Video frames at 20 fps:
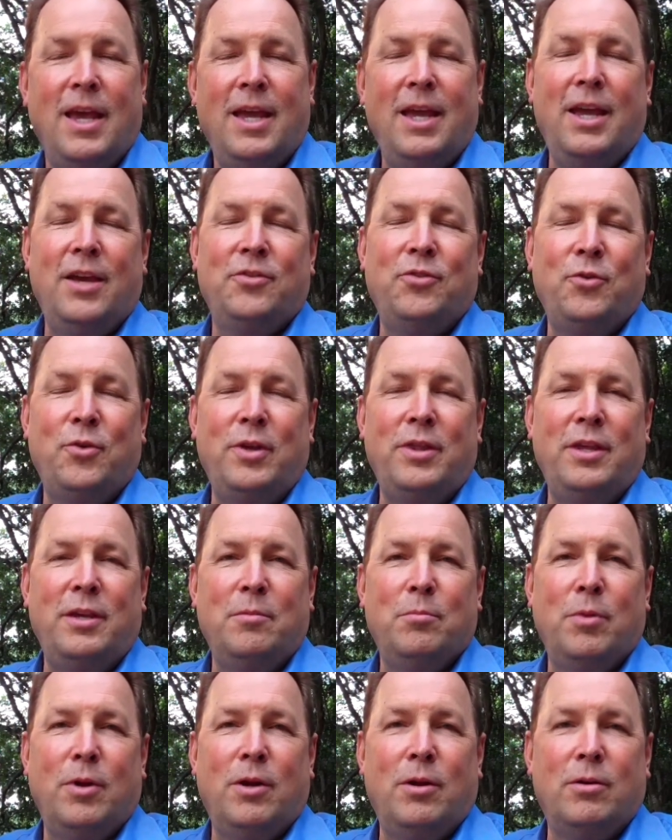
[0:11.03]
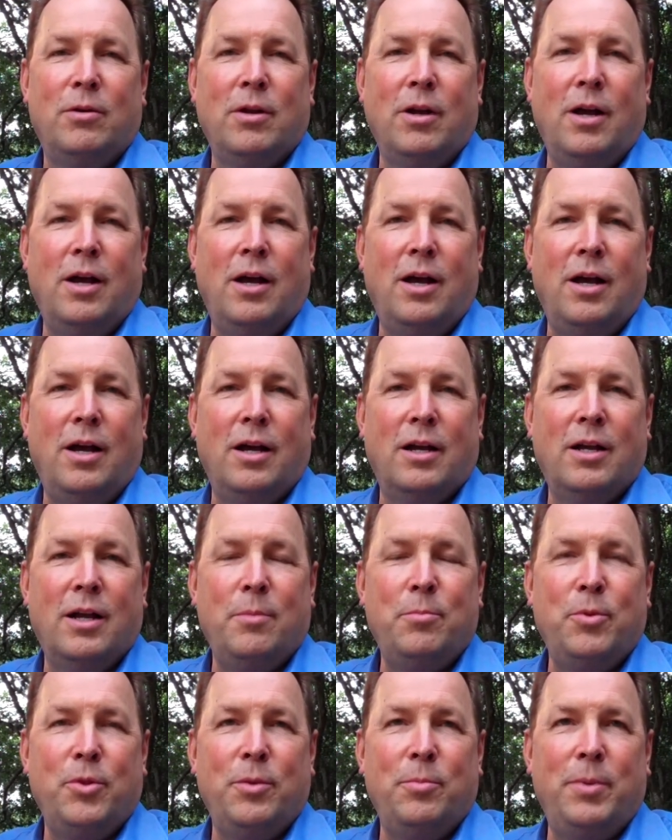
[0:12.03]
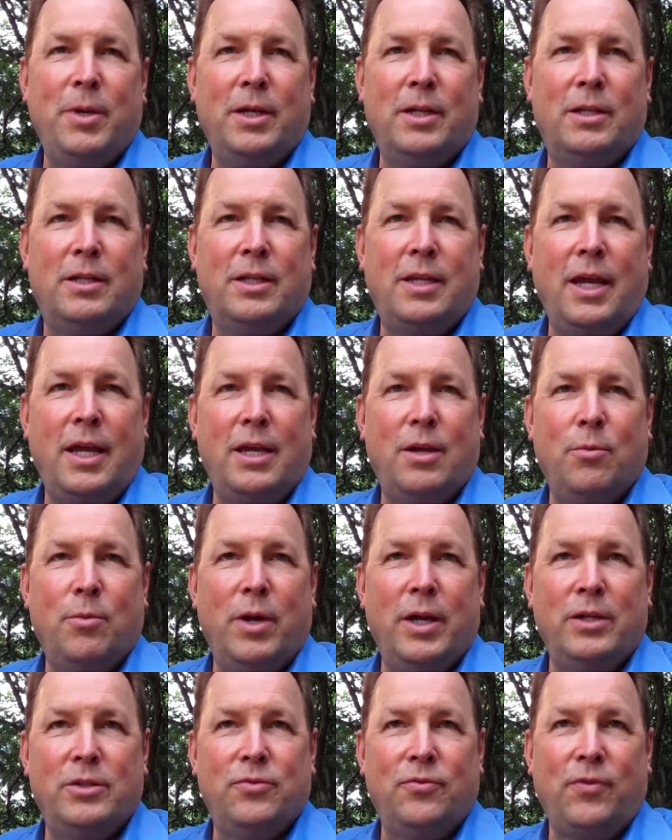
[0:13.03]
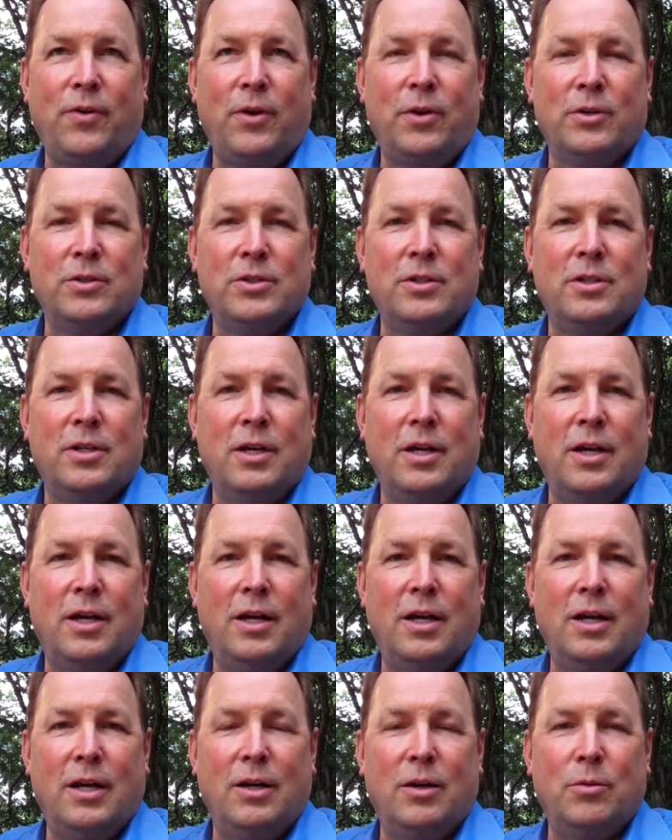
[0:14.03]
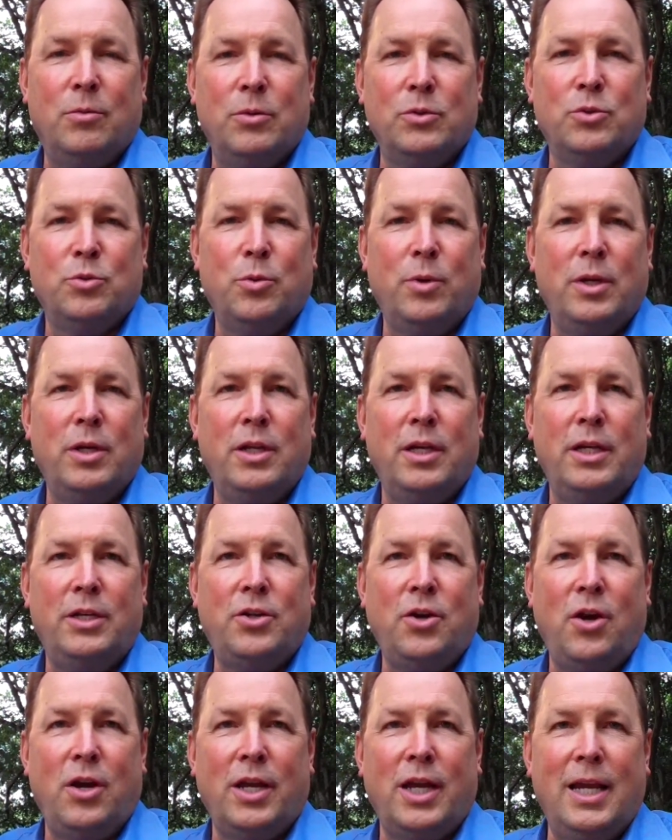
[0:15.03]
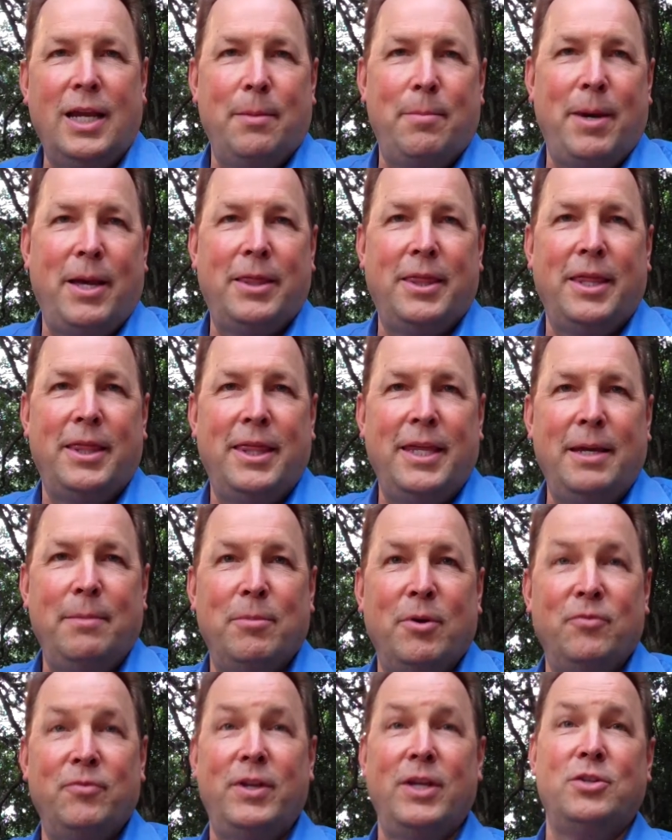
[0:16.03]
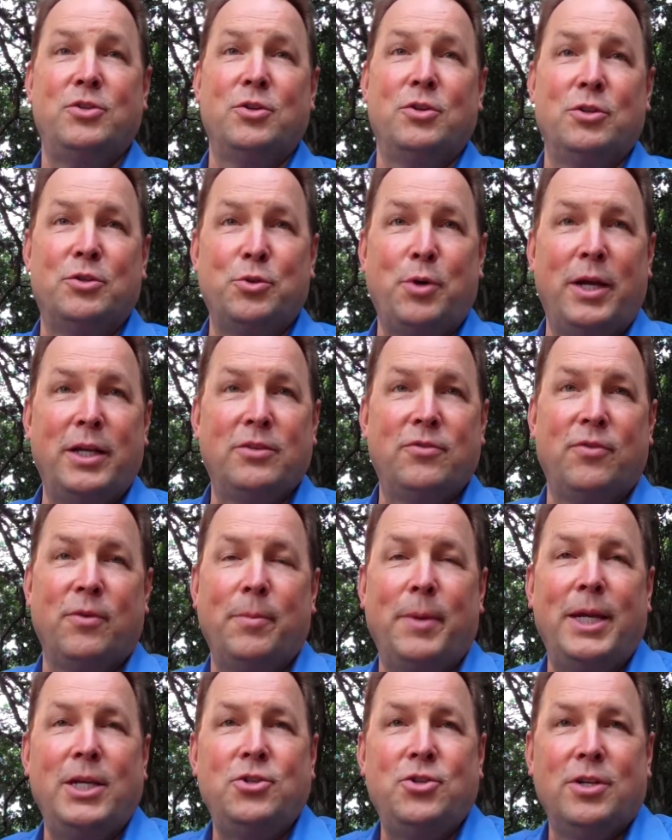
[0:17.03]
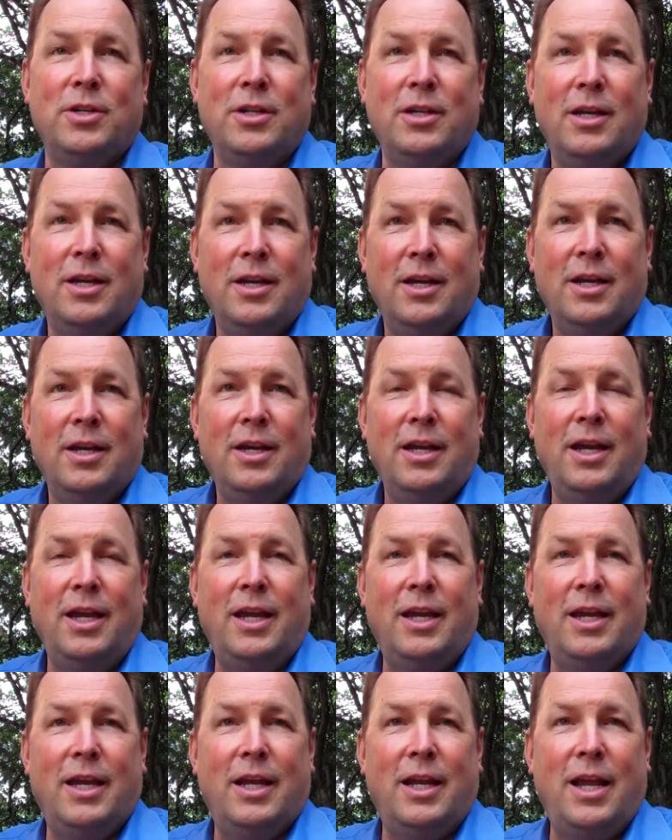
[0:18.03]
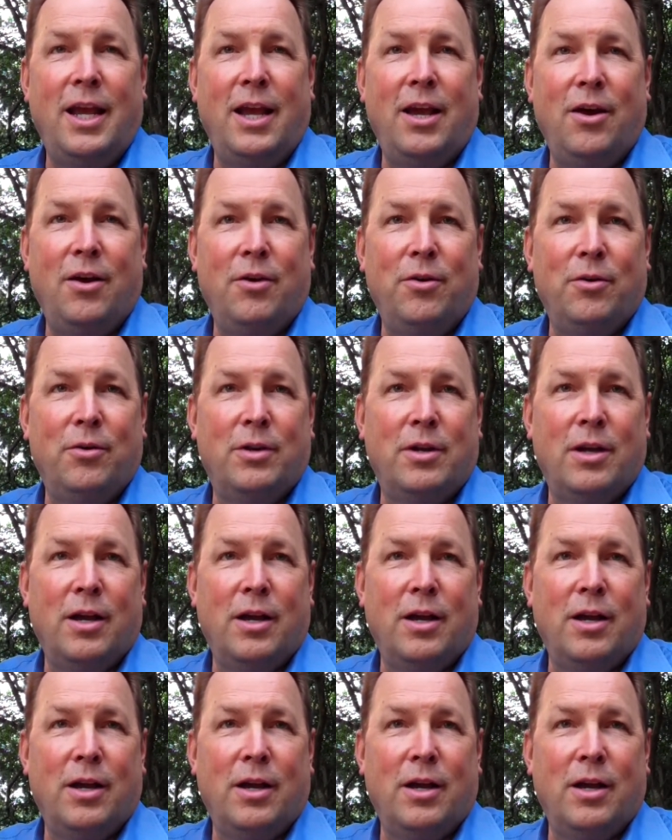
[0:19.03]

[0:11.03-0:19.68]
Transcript: Yeah, so I think, Blair, a couple of the big takeaways first was really talking about the theme of digital transformation and how